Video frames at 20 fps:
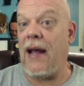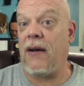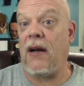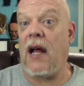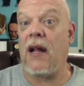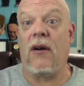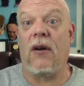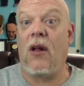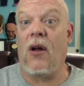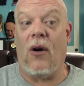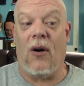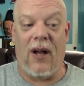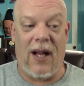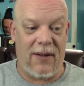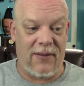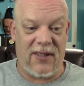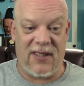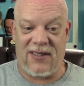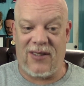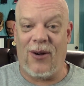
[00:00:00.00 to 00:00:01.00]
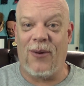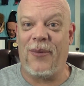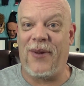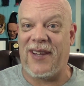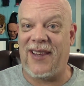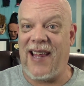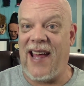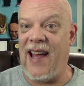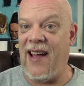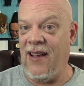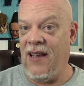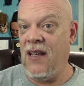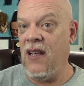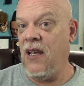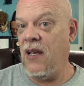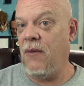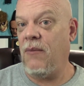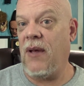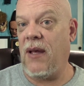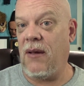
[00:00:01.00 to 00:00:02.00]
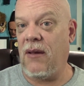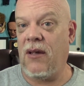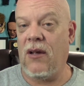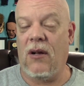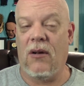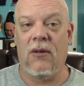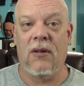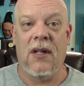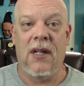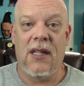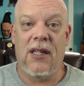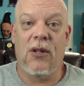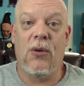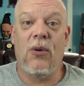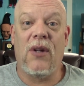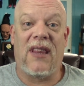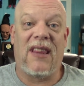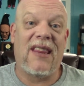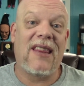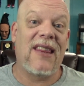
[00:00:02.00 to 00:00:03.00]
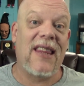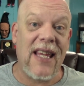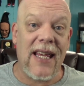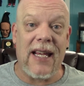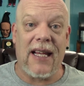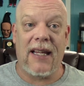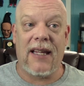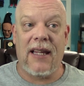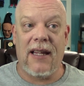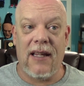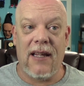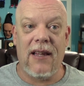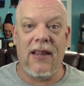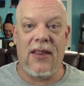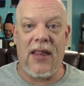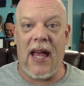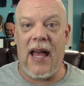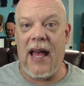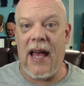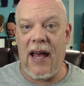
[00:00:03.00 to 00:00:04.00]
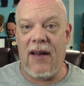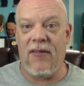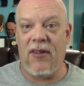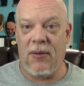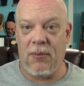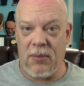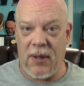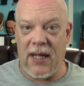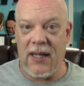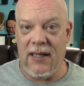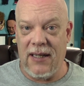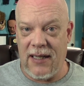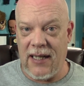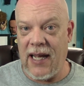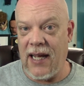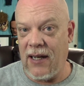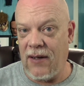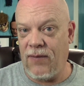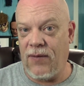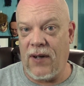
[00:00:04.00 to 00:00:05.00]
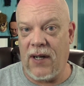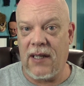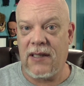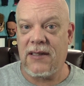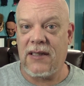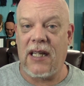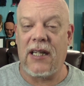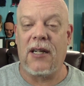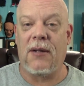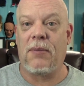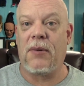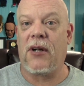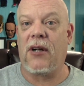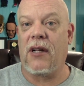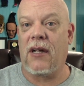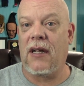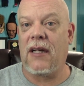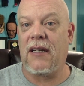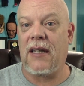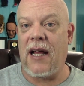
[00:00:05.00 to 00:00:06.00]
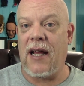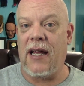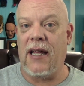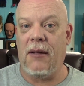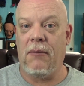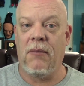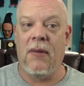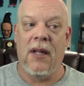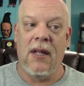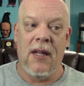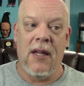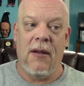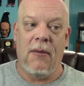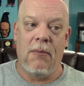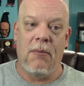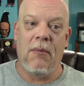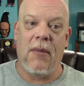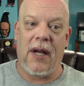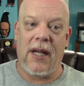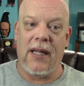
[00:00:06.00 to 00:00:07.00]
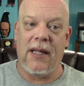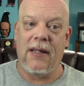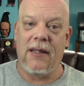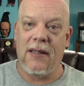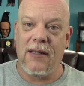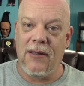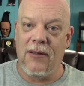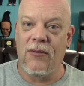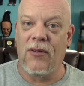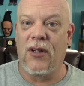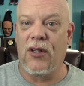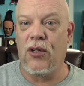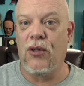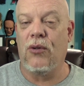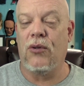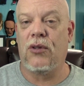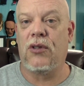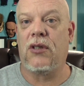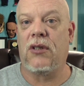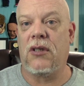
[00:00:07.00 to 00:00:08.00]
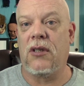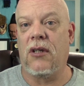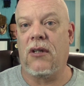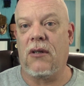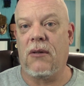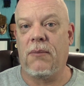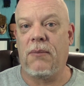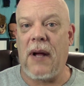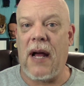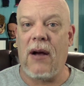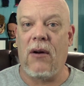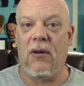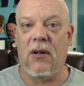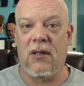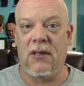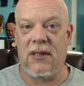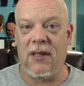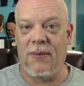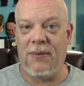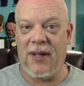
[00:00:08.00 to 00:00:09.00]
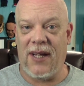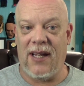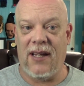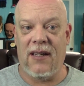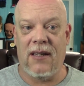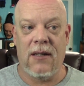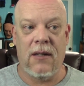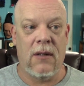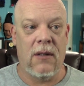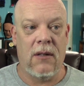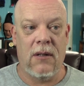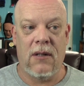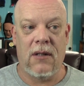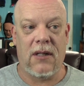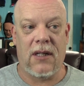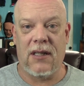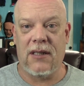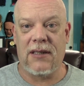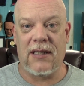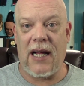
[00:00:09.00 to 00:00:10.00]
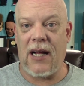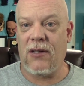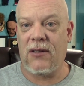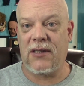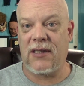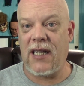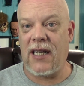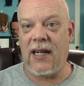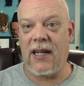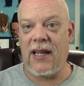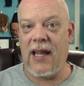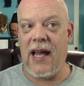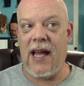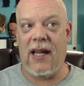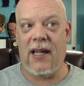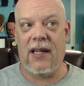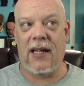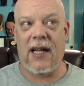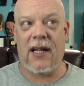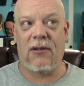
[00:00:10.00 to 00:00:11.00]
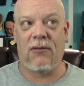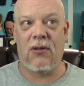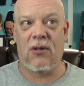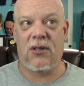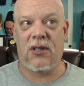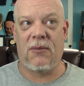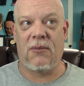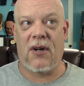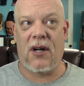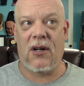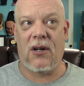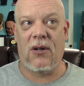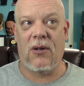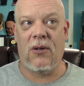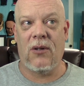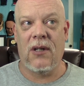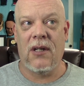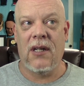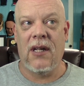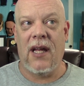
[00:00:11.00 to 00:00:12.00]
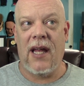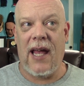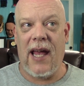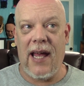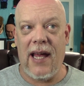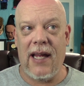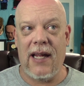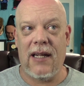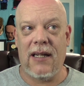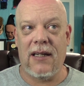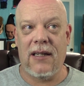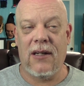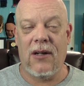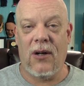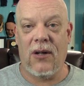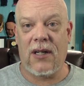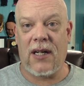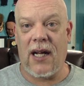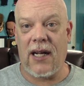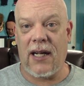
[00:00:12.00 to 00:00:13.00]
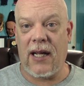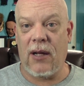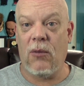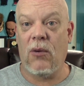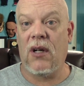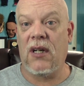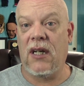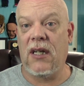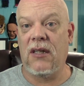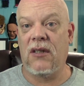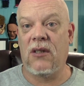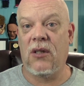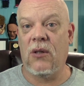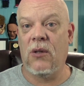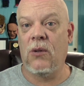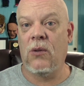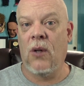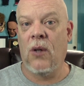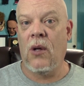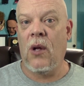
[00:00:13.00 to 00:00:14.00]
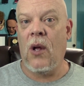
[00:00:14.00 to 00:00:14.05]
I, I don't know. I'm just hoping that, may, you know, you would think that having been dead for an extended period of time might reduce your powers a bit, because outside of that, you got Orochimaru and Hokage one and two.